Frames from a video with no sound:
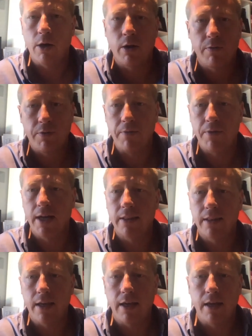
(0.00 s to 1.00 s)
You know, if they've
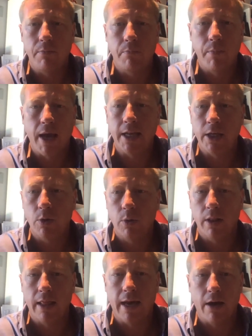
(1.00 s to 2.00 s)
got the
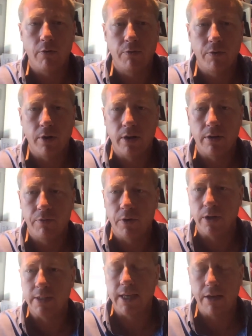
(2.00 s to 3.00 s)
manual out for
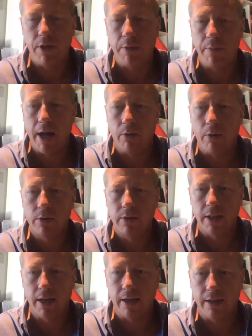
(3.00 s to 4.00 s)
a TV
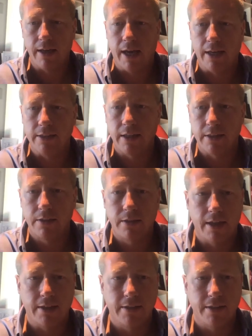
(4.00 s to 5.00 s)
mount, then yes,
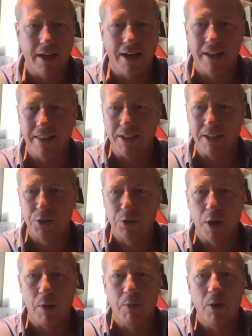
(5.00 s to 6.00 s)

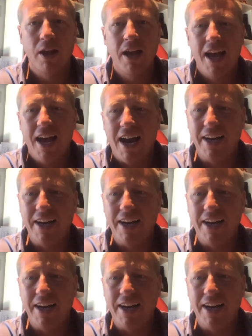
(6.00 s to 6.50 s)
that's trouble.